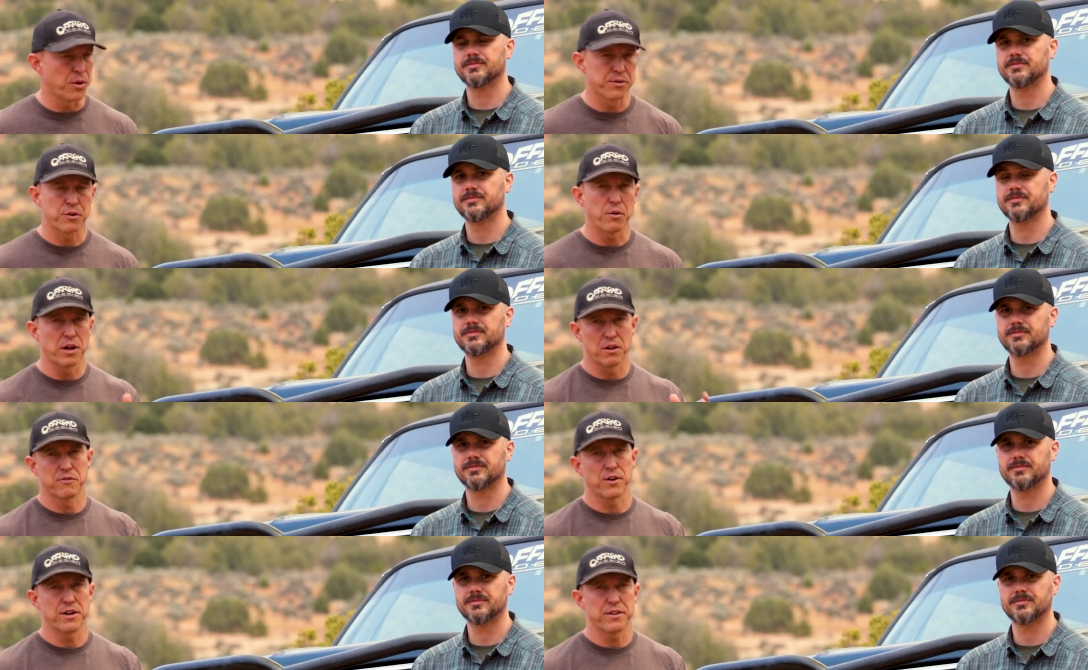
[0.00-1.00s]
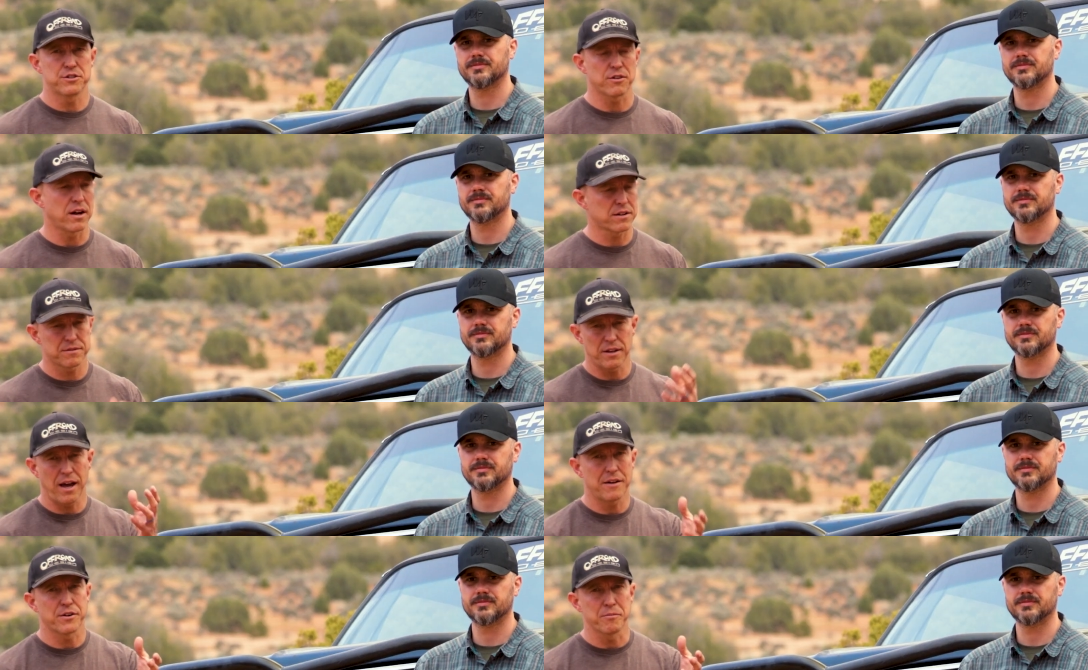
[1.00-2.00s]
Speaker 1: bolt the coilover into the truck, you
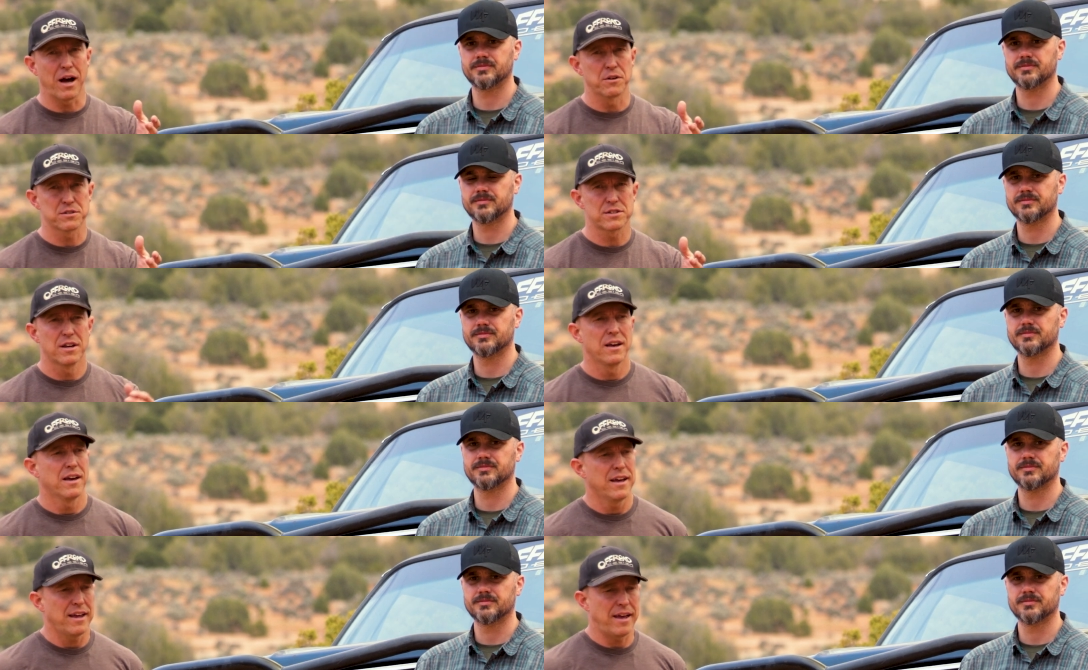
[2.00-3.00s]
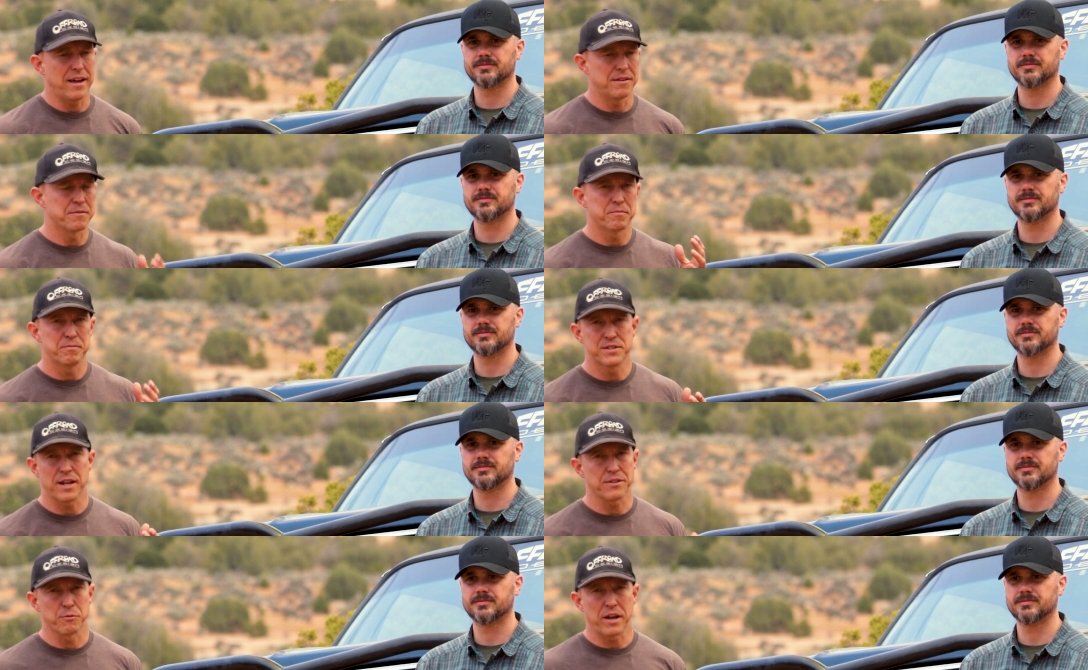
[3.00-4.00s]
have your mounts, and
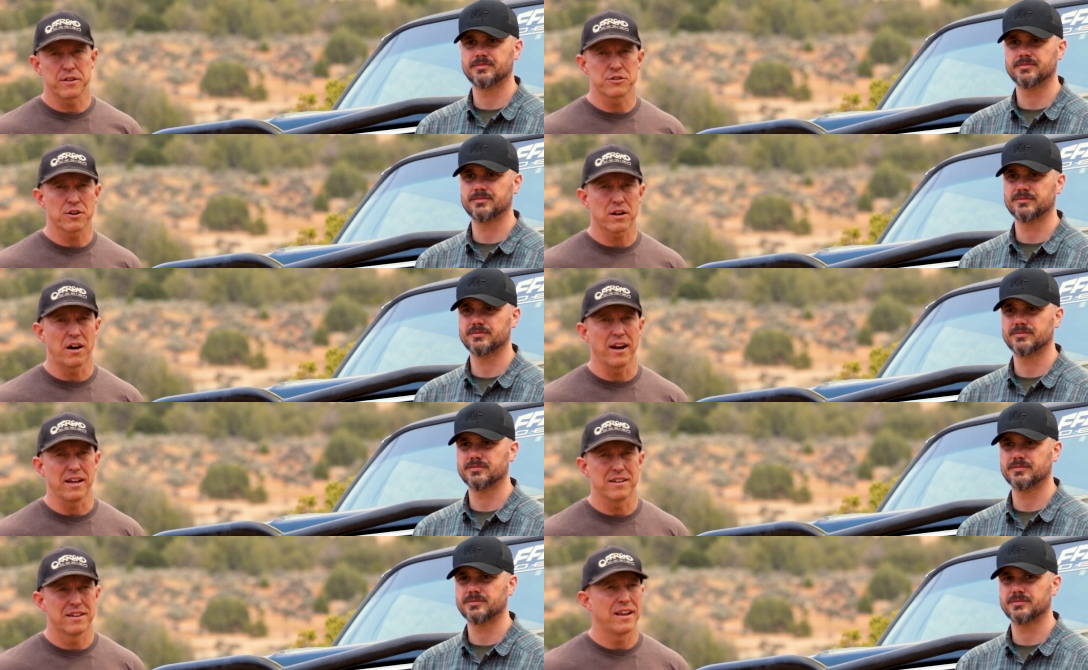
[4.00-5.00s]
set the weight of the truck on it.